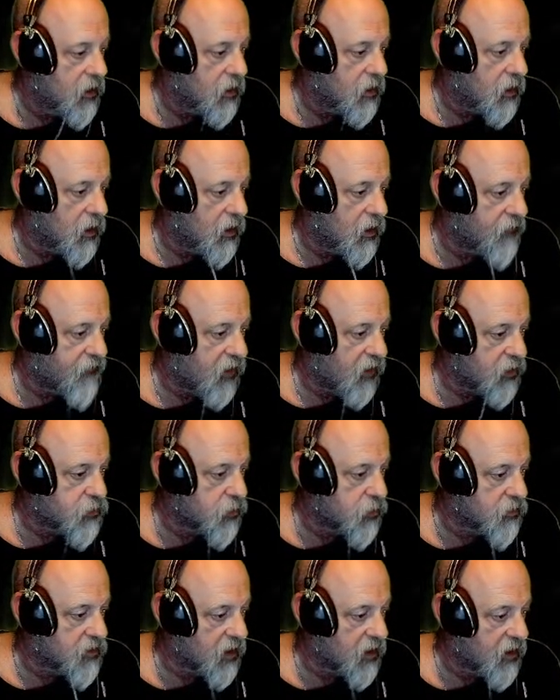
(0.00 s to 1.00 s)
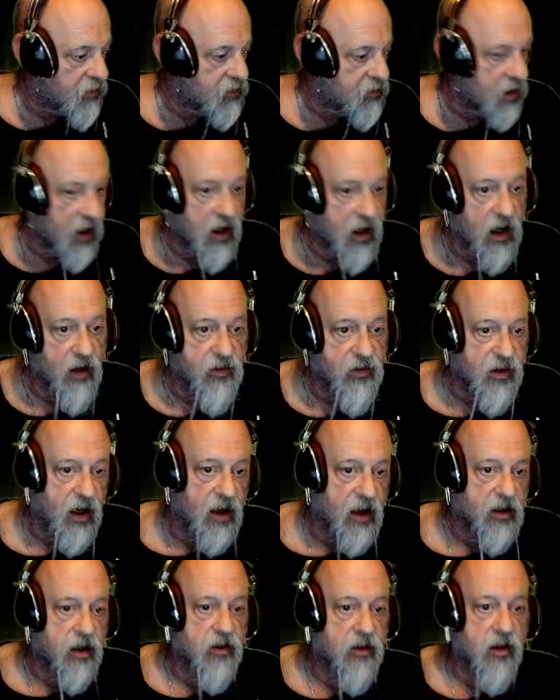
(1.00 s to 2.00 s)
the features list, like I said,
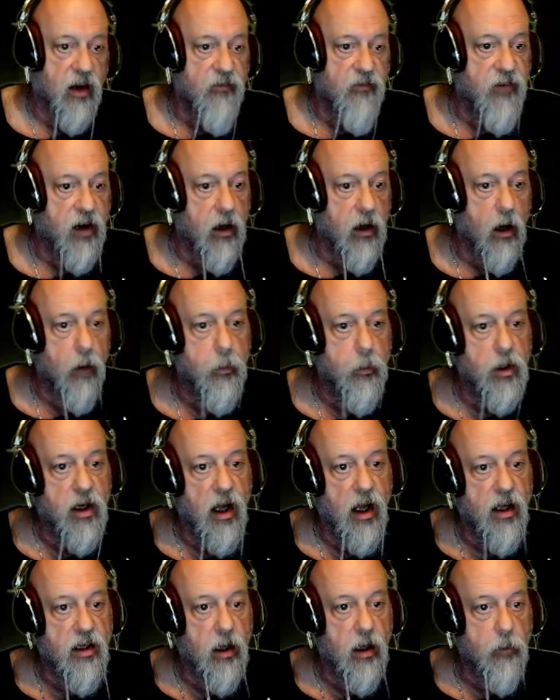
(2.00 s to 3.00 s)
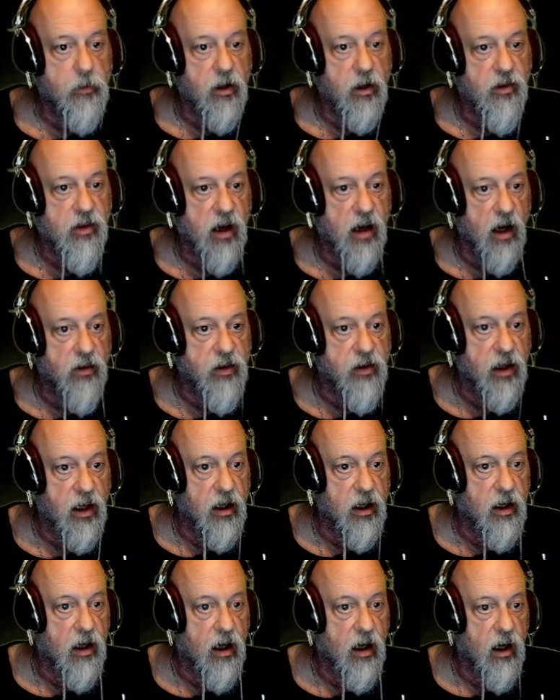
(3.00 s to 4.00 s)
because I figure I'm going to end up
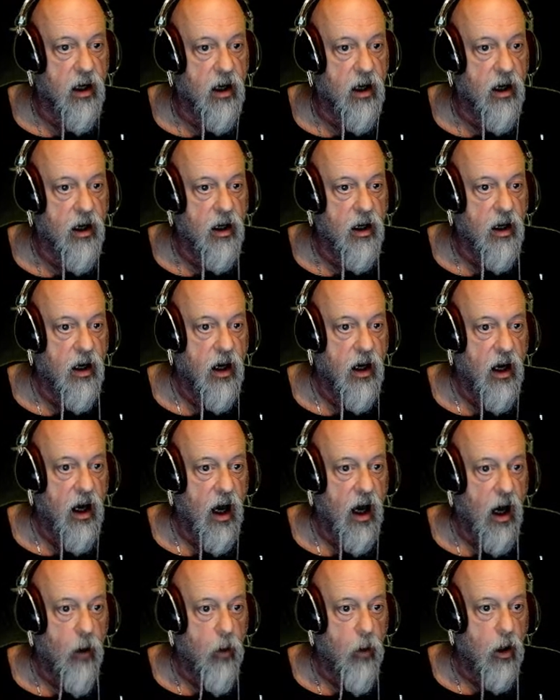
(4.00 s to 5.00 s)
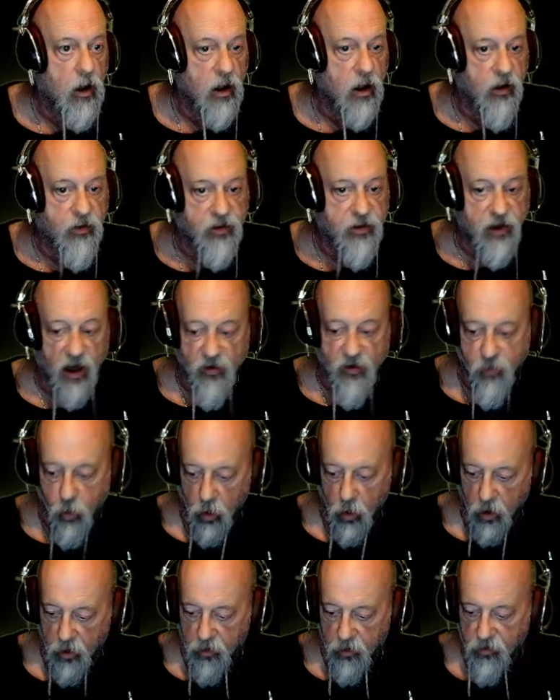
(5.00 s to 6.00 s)
discussing how all this stuff
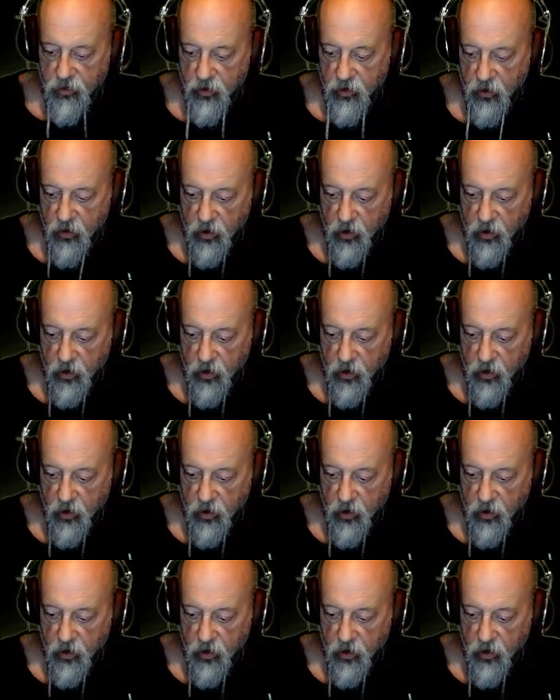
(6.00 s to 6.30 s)
works.